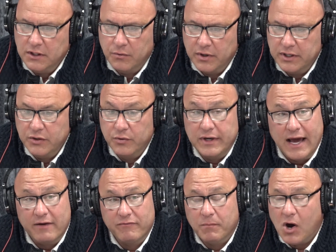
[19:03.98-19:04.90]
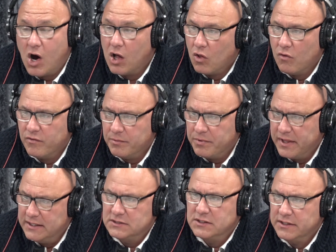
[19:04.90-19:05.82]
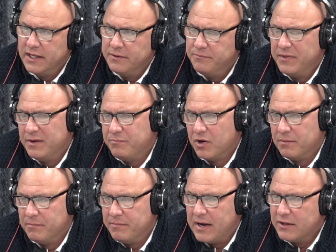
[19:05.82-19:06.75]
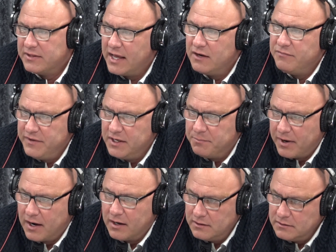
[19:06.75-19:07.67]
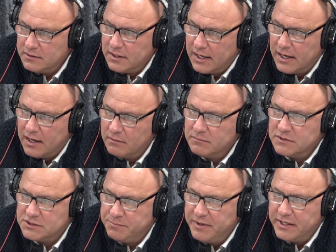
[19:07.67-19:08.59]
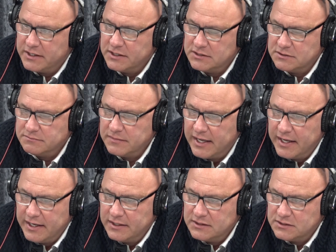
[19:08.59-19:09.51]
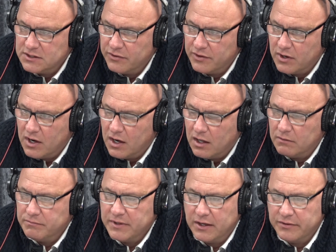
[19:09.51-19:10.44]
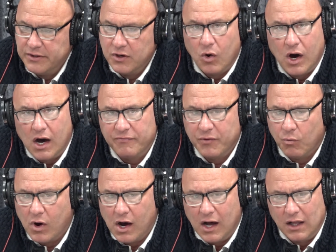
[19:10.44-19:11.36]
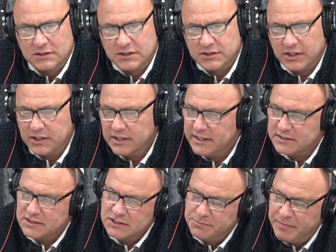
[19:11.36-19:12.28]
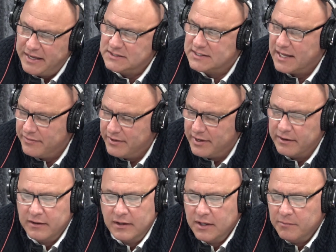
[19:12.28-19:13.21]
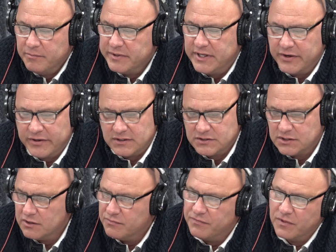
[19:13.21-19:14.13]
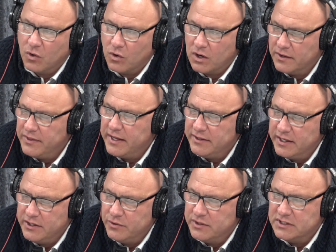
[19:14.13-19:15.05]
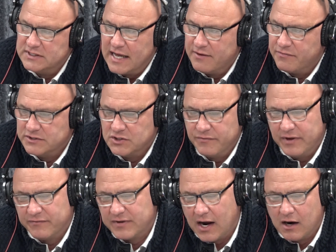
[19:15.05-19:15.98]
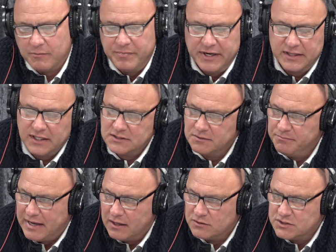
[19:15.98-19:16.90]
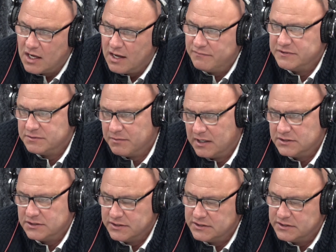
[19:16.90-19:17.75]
You would have them all over the place. They put them about 10 feet apart, the speakers, and so they're all, you go off the wall. It's a certain distance based on the materials of the floor. They do the design for it. So if you have carpet, it doesn't bounce off as much.